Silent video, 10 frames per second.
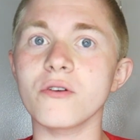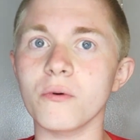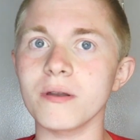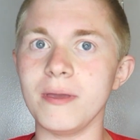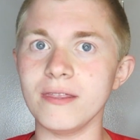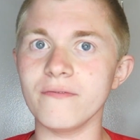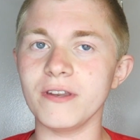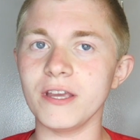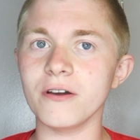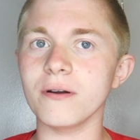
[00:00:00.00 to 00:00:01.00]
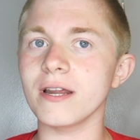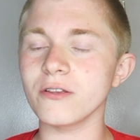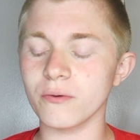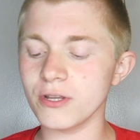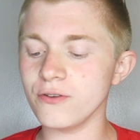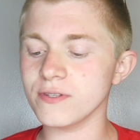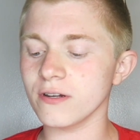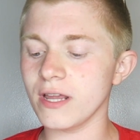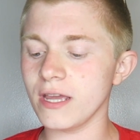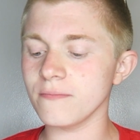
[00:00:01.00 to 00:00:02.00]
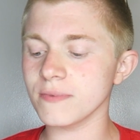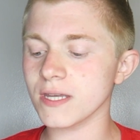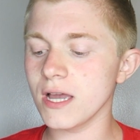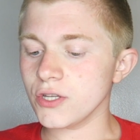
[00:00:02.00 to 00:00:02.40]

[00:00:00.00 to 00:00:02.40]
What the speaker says: don't want to be in the video and I don't want to use their names.